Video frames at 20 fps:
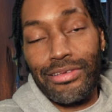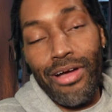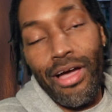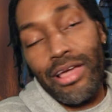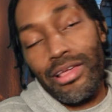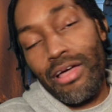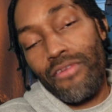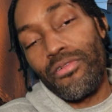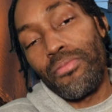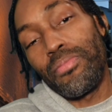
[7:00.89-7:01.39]
All
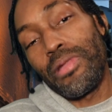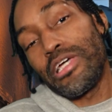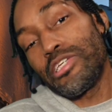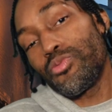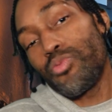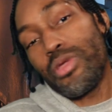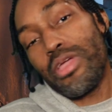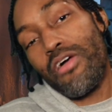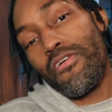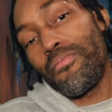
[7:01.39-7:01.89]
right, have a
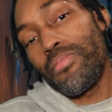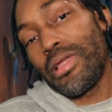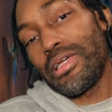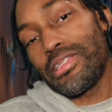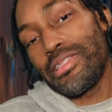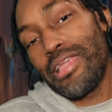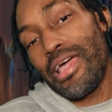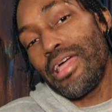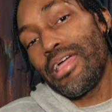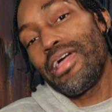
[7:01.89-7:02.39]
blessed week, have a
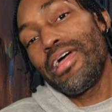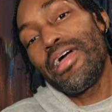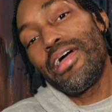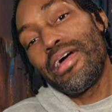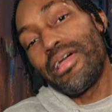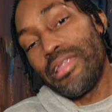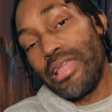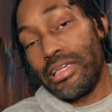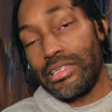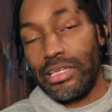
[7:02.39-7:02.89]
blessed day.
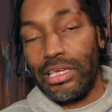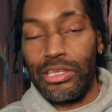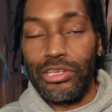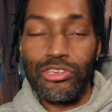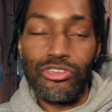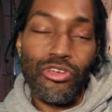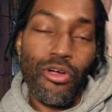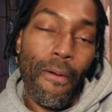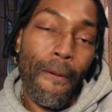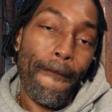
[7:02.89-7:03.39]
Let's get
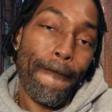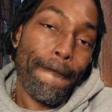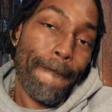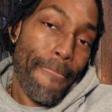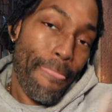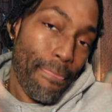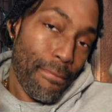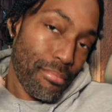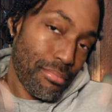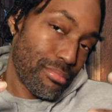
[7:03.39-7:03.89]
it, y'all.
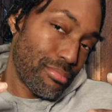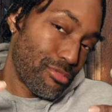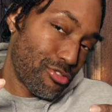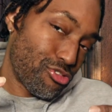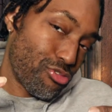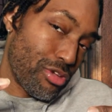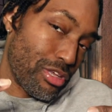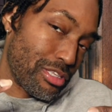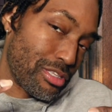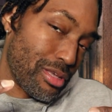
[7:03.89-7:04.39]

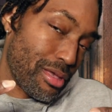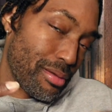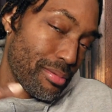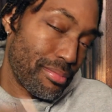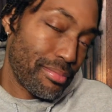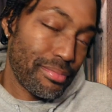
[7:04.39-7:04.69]
Trees up.